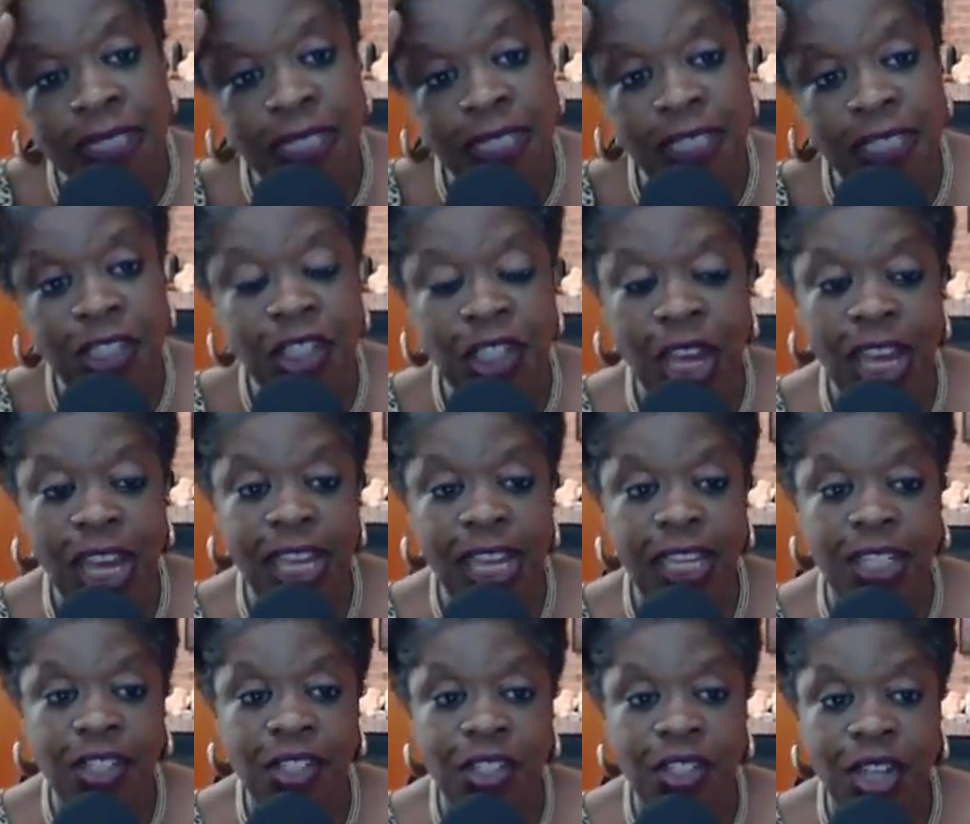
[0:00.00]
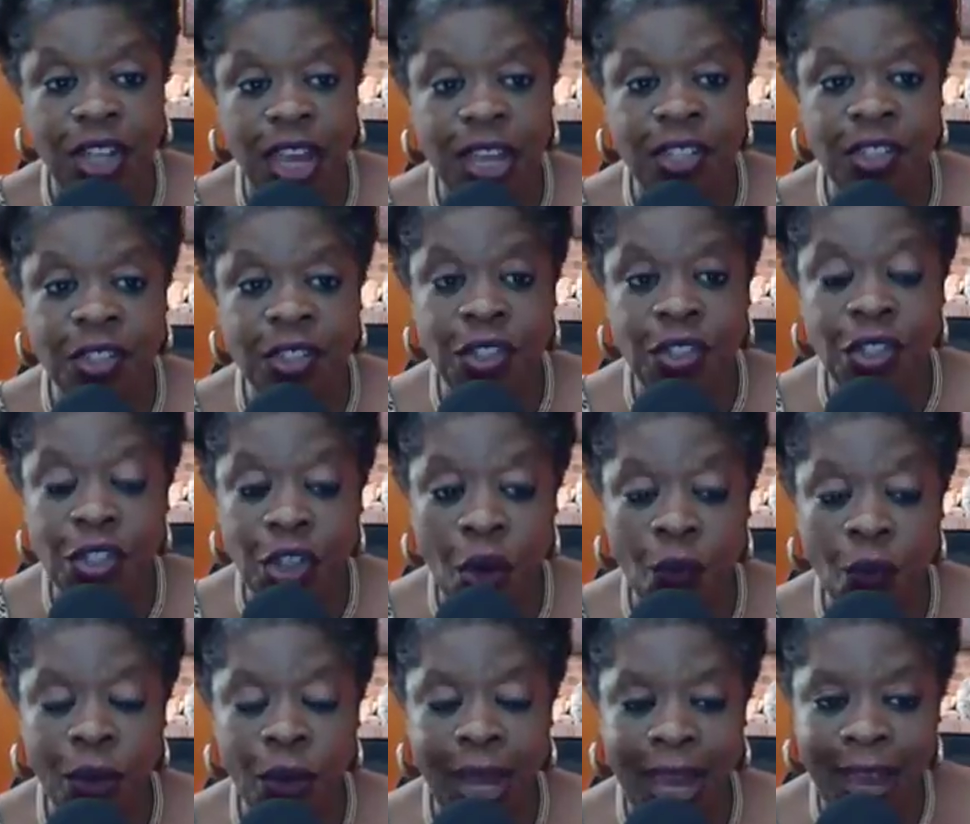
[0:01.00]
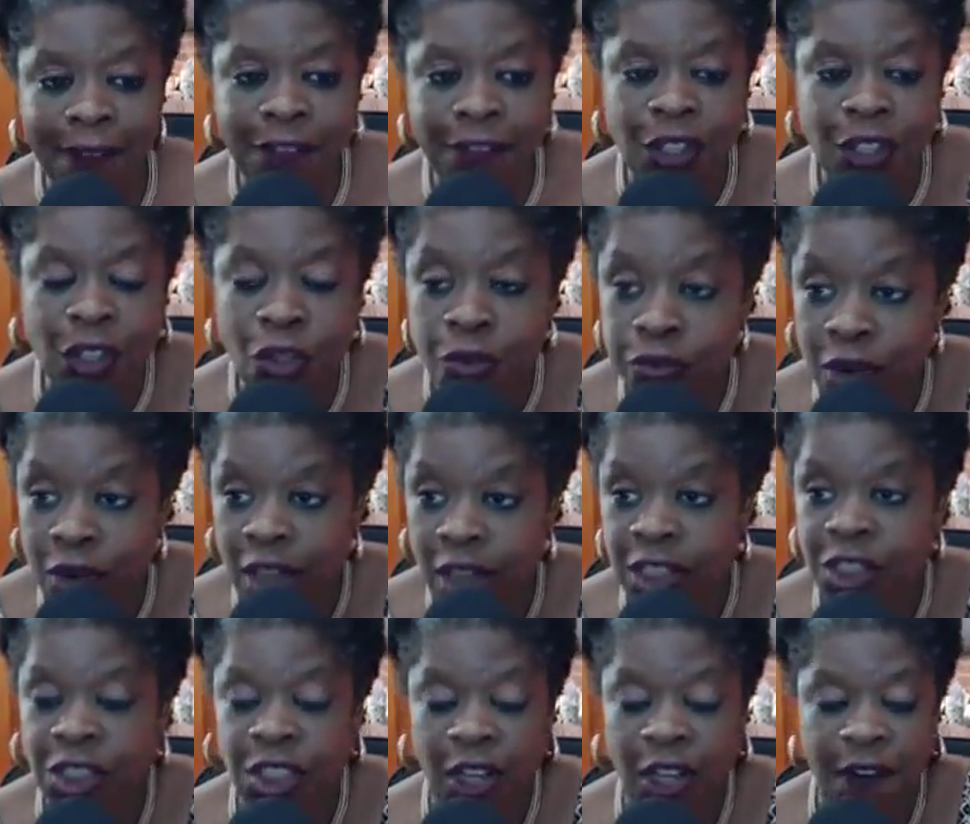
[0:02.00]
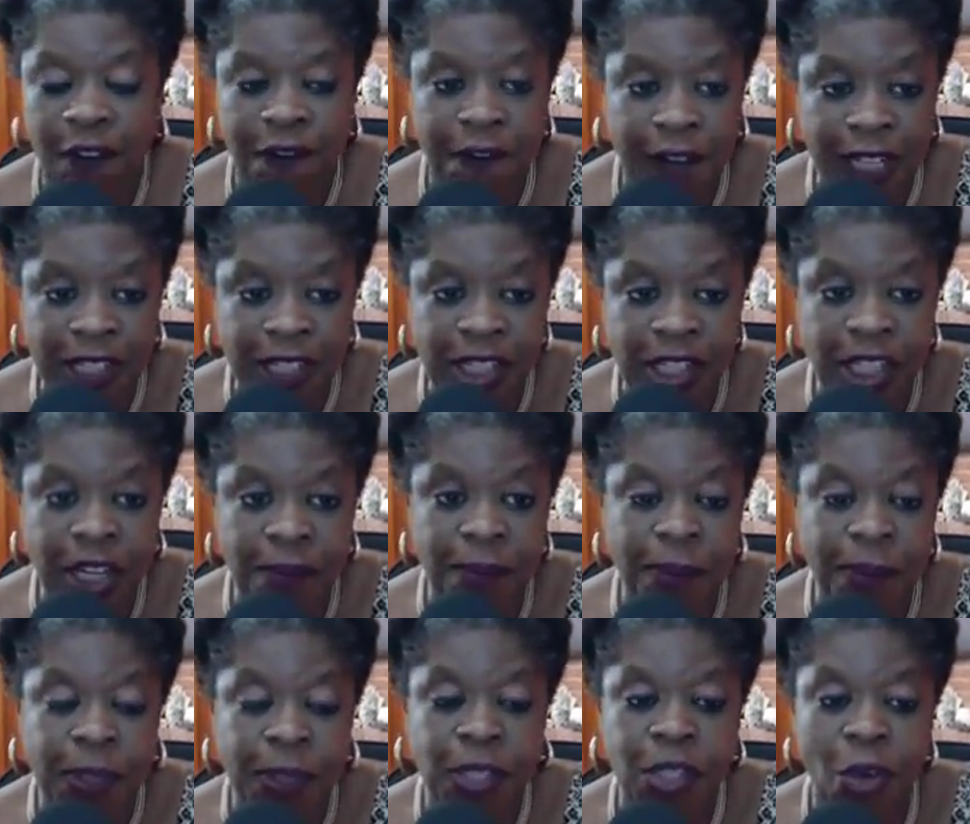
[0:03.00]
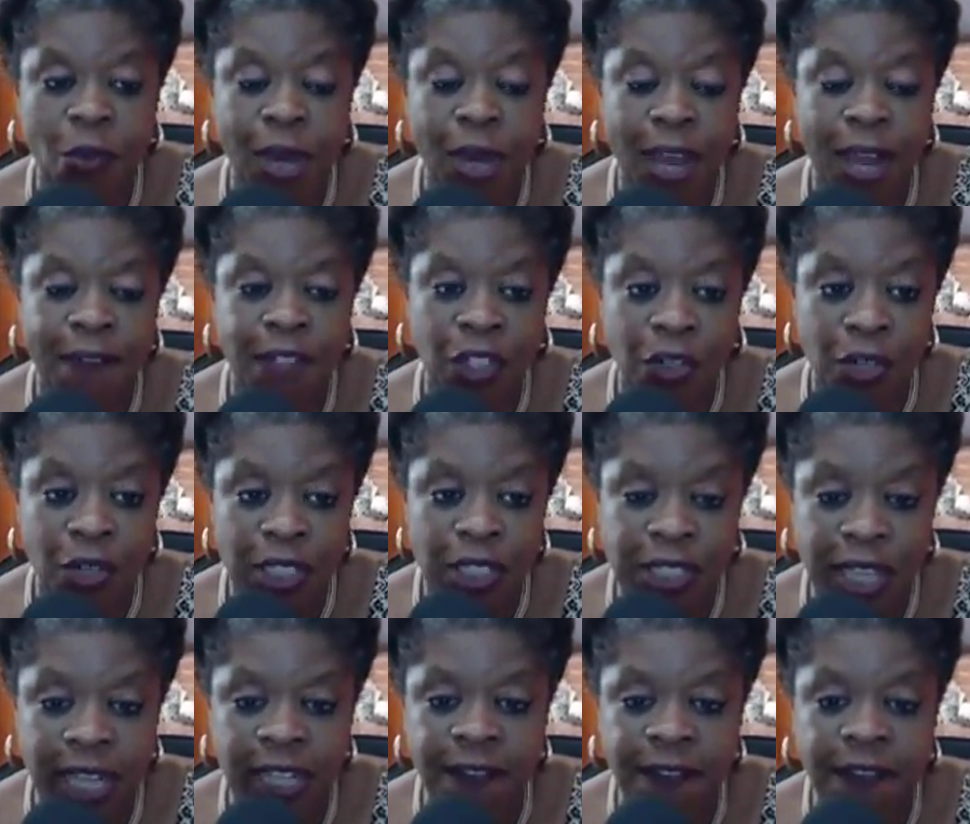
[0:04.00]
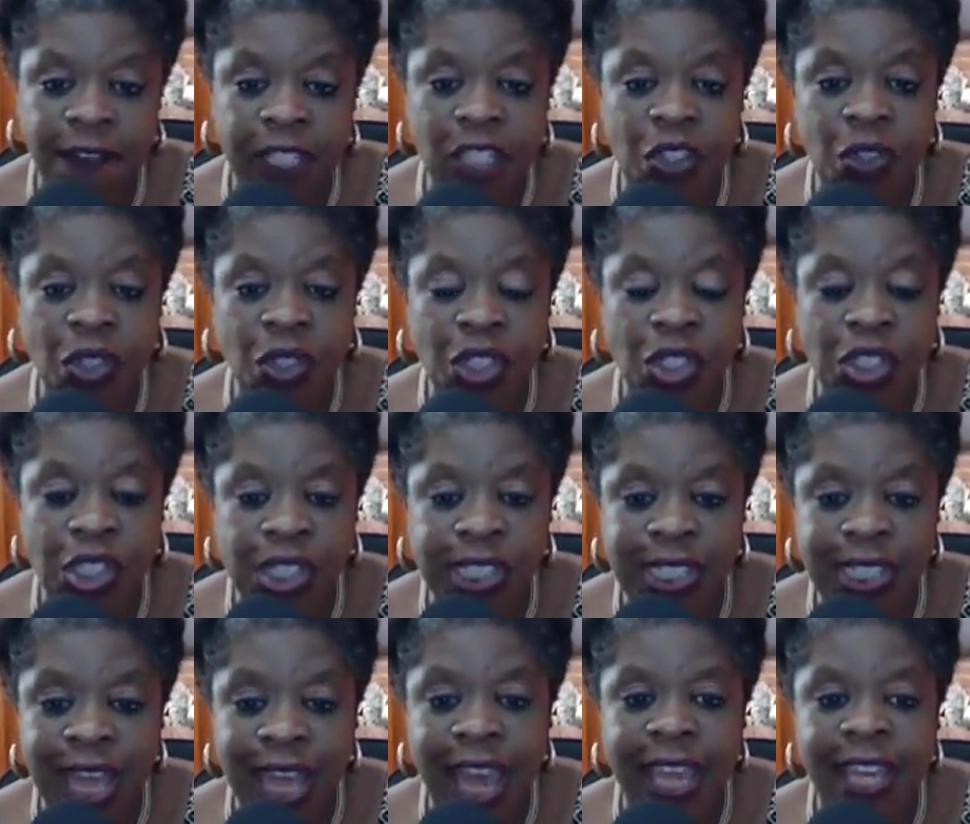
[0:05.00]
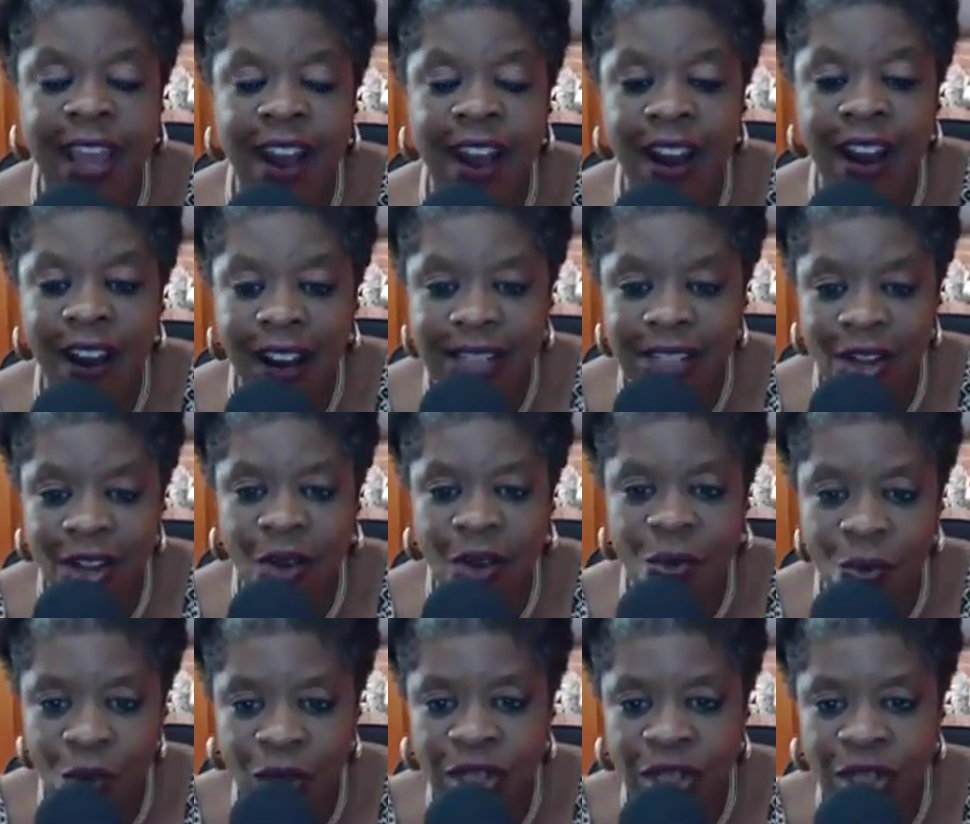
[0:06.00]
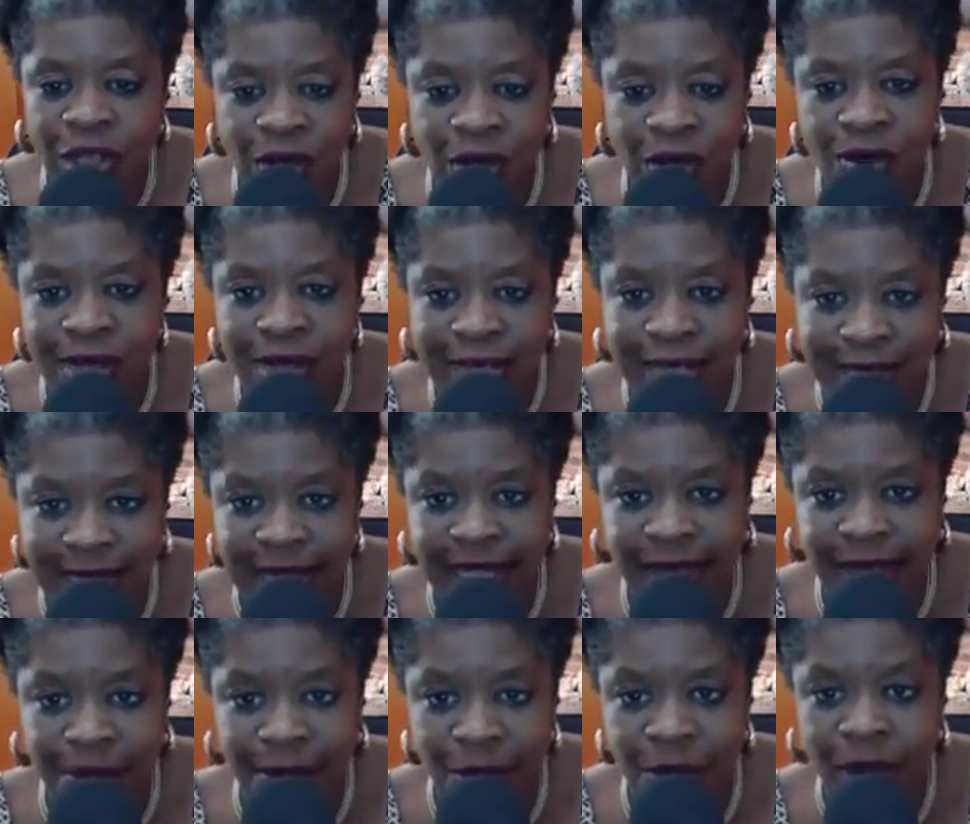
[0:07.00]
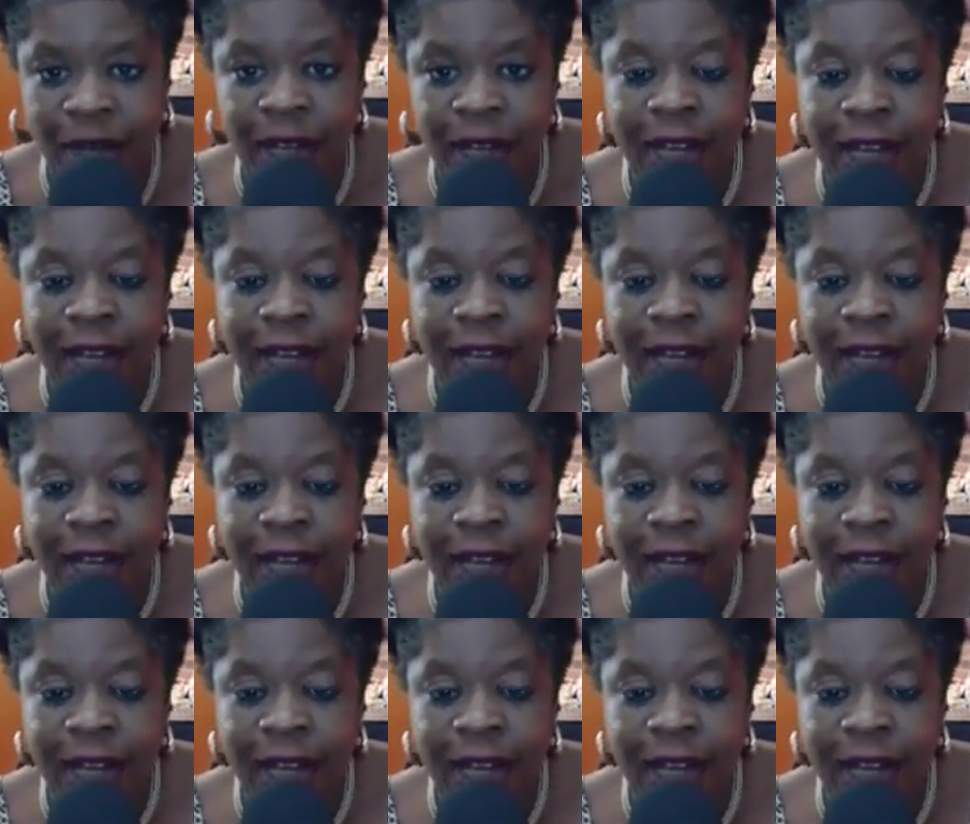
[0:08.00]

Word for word: can change and you don't have to crush a friendship you don't have to crush anything you can just say I don't want to do this anymore.